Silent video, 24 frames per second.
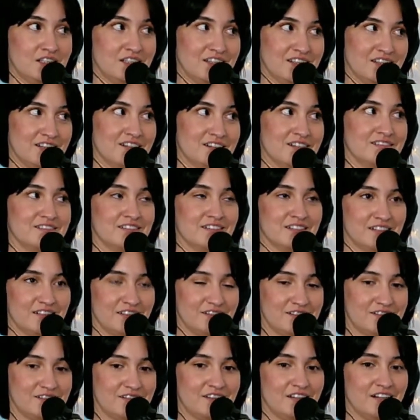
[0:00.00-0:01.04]
Oh,
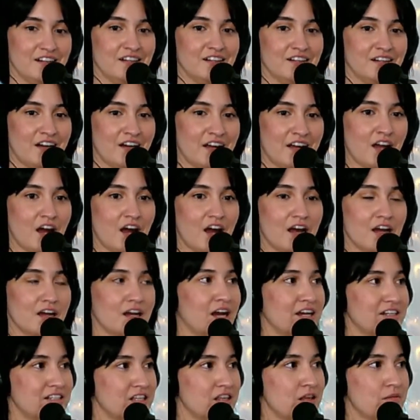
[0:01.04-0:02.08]
nice. Yeah,
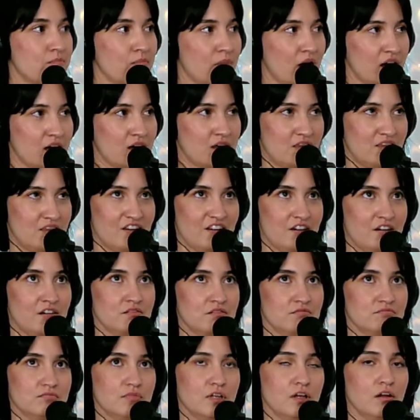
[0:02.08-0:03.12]
I did the mic
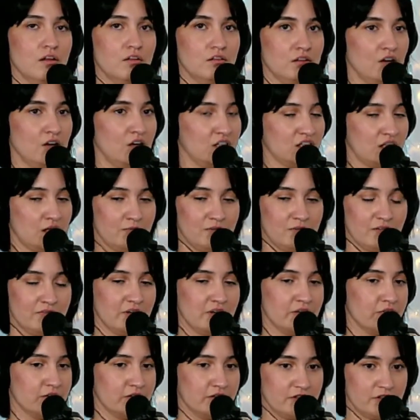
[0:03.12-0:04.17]
there a long time ago. I've
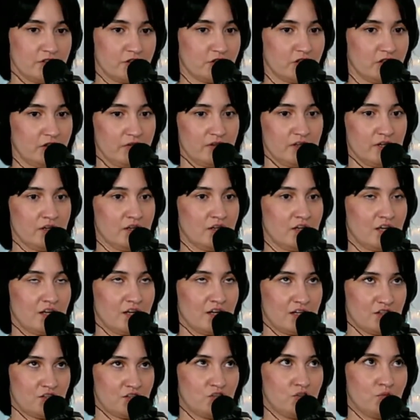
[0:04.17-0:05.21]
never done a show there,
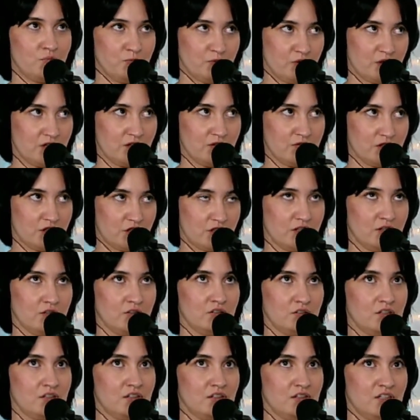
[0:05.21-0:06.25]
and I assume when you do a
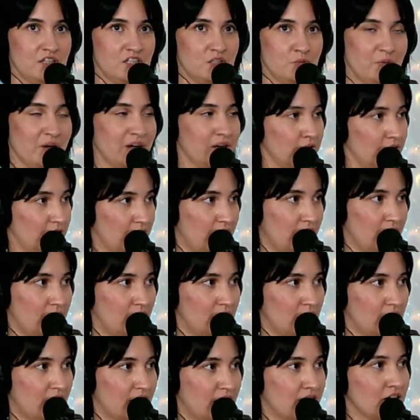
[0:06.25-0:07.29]
show, it's better
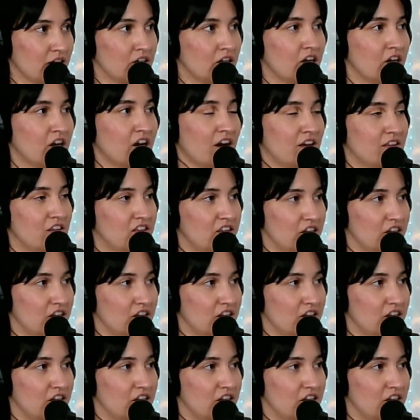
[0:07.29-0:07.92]
lighting. I think they